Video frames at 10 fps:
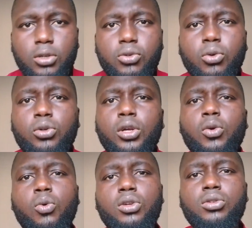
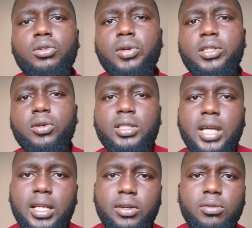So once you create your
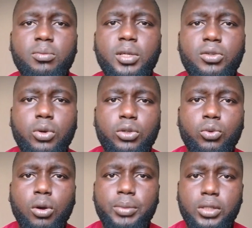channel, make sure
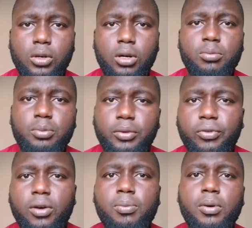you warm it up
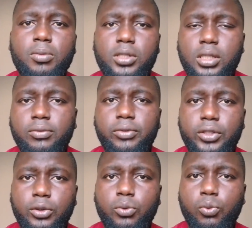before publishing
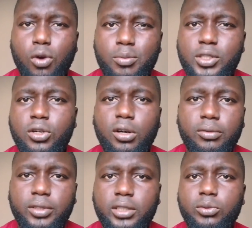video. Warm it
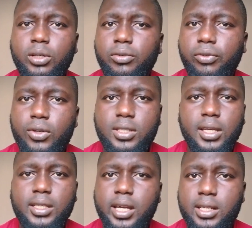up very well.
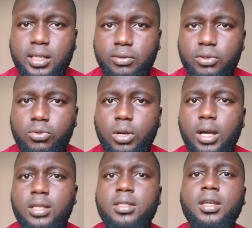48 hours, 72
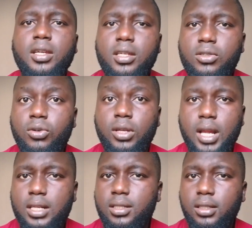hours is okay.
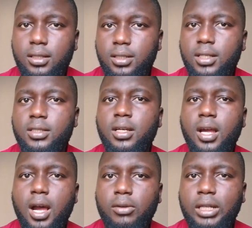That is 3 days.
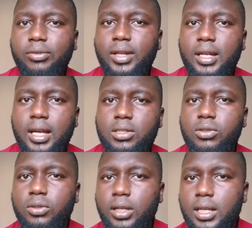And after that,
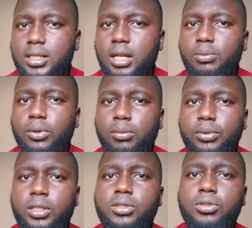you can start
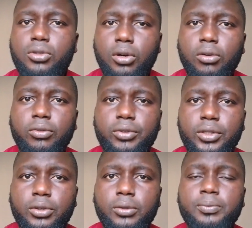publish your
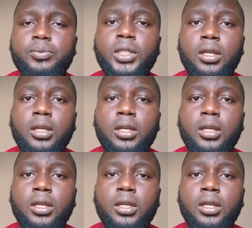video.